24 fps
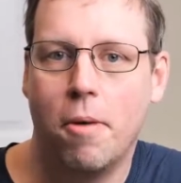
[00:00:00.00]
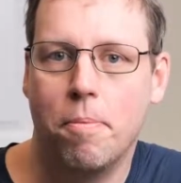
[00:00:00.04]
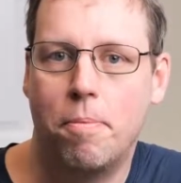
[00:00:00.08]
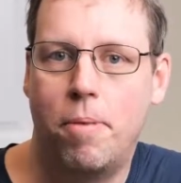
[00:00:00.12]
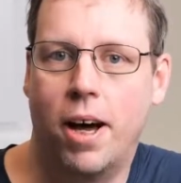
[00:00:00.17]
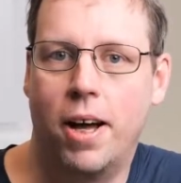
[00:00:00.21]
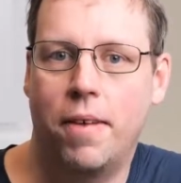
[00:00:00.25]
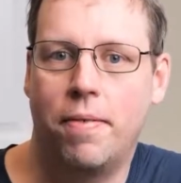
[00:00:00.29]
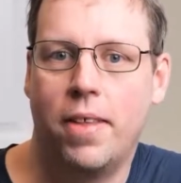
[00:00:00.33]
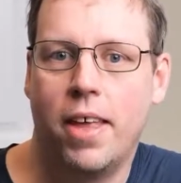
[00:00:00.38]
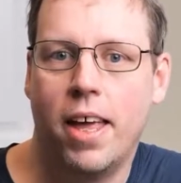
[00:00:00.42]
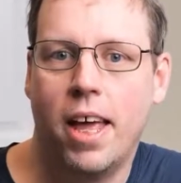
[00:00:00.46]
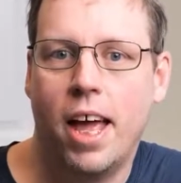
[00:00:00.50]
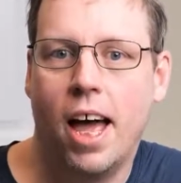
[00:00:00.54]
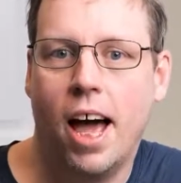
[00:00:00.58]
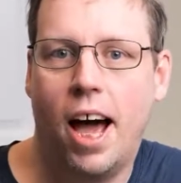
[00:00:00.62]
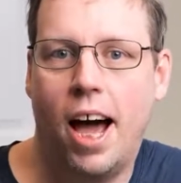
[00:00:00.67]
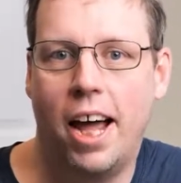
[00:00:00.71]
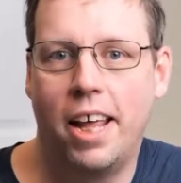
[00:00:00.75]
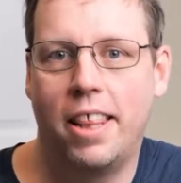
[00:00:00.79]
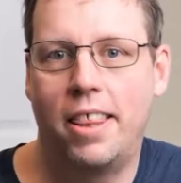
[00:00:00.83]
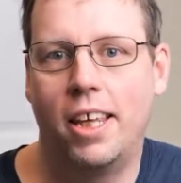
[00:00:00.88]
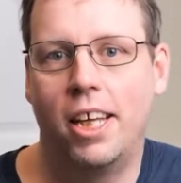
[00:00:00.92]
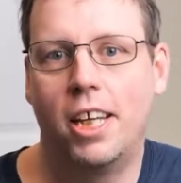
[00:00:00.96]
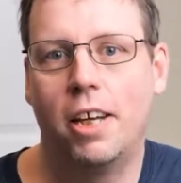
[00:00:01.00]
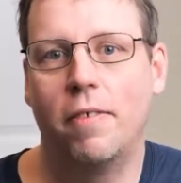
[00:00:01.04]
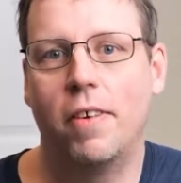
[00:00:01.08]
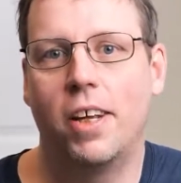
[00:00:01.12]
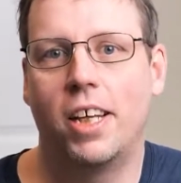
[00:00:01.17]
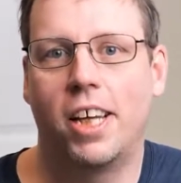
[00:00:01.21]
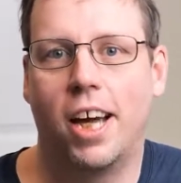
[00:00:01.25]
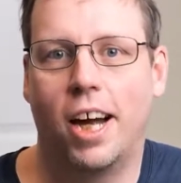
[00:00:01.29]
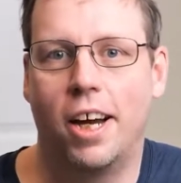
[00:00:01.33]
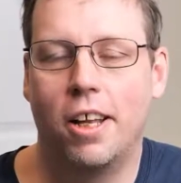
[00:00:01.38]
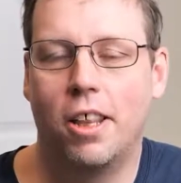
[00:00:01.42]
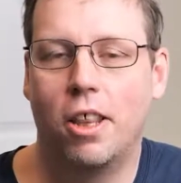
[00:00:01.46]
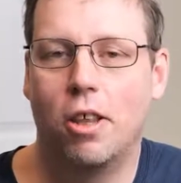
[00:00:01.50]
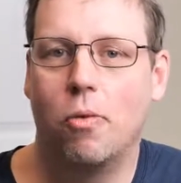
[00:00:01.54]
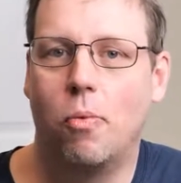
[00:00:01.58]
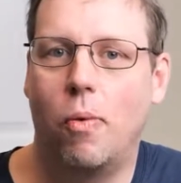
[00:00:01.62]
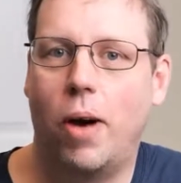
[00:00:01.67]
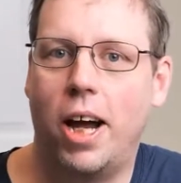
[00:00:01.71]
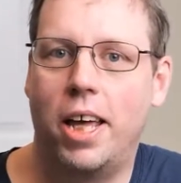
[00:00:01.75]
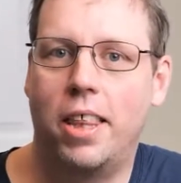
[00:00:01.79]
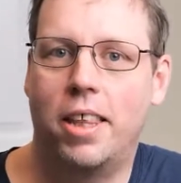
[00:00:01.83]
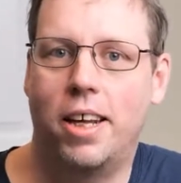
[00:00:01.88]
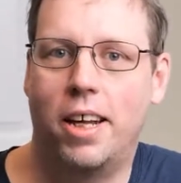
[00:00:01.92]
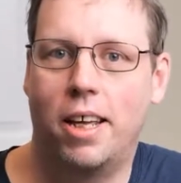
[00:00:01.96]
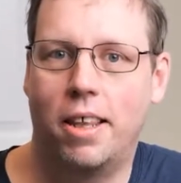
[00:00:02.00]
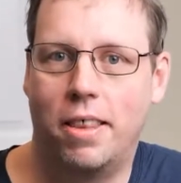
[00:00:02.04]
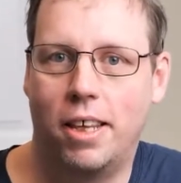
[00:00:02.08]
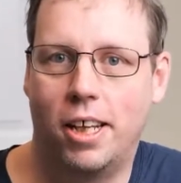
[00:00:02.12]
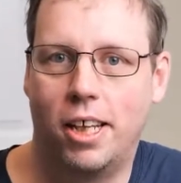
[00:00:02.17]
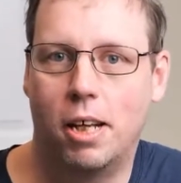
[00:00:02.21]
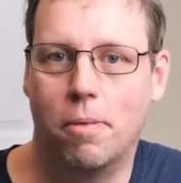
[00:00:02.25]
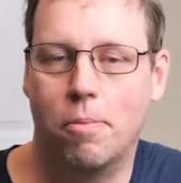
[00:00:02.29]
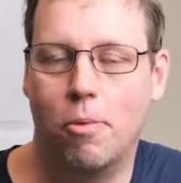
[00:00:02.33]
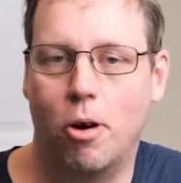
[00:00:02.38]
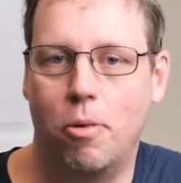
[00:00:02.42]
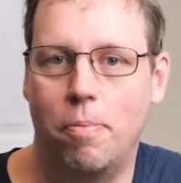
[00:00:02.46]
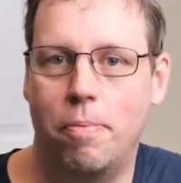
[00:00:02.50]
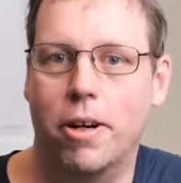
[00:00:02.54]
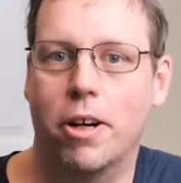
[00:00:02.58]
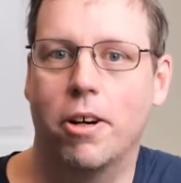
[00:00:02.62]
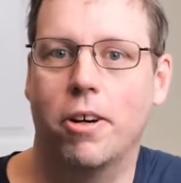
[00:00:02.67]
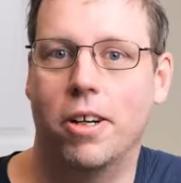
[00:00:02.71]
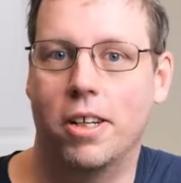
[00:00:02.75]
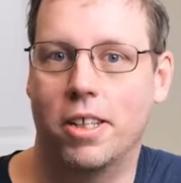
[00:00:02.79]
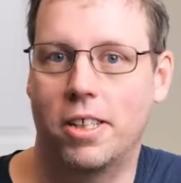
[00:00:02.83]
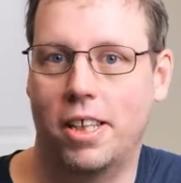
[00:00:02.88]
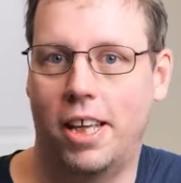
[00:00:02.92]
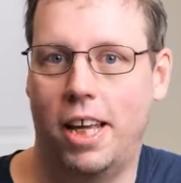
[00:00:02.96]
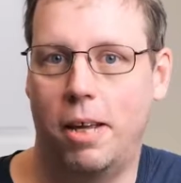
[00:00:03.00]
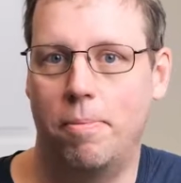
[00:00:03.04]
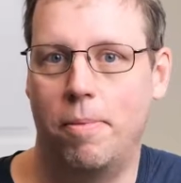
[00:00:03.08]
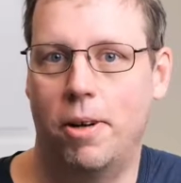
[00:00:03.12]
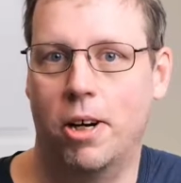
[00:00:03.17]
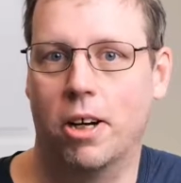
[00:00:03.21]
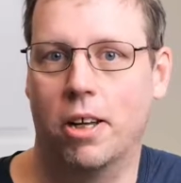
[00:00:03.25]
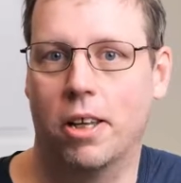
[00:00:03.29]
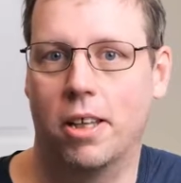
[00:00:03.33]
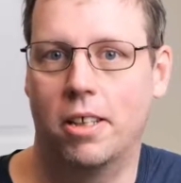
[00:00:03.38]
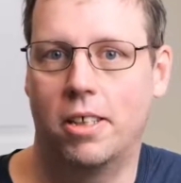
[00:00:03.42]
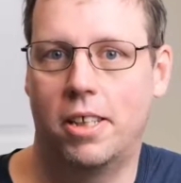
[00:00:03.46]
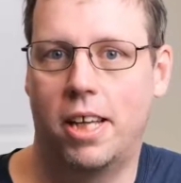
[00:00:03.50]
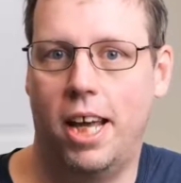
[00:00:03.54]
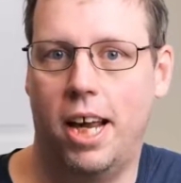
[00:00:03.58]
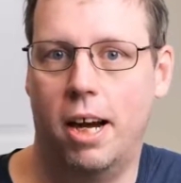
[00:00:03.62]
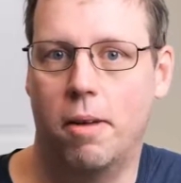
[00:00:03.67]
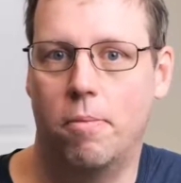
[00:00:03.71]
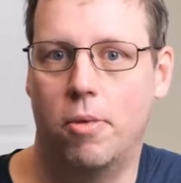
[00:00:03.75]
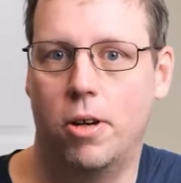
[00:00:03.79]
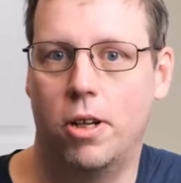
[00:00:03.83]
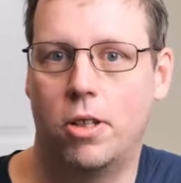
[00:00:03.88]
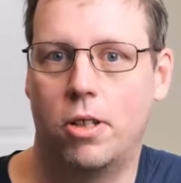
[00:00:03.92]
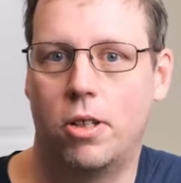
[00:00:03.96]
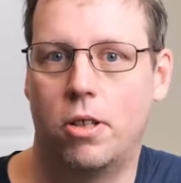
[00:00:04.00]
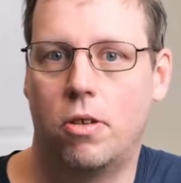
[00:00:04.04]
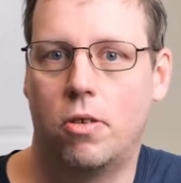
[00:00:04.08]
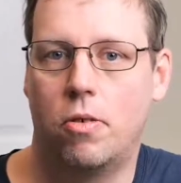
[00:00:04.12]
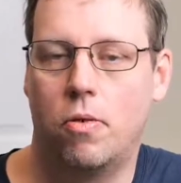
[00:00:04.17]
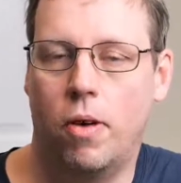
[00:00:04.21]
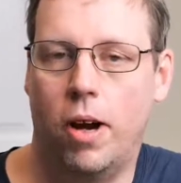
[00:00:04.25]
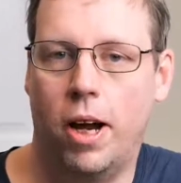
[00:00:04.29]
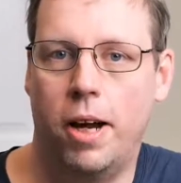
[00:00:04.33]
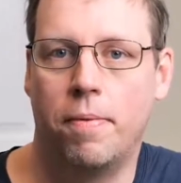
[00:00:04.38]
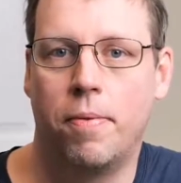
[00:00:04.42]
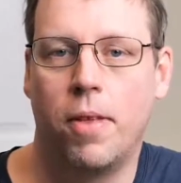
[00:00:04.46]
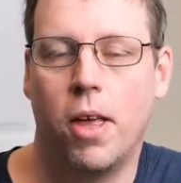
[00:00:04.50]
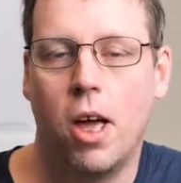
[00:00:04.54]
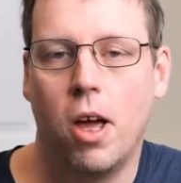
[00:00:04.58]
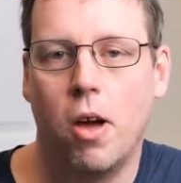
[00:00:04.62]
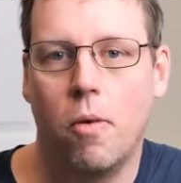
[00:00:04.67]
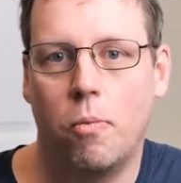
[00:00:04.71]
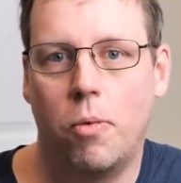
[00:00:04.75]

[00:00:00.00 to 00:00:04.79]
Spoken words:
but I think of it kind of the way that I think about mirrorless cameras, right?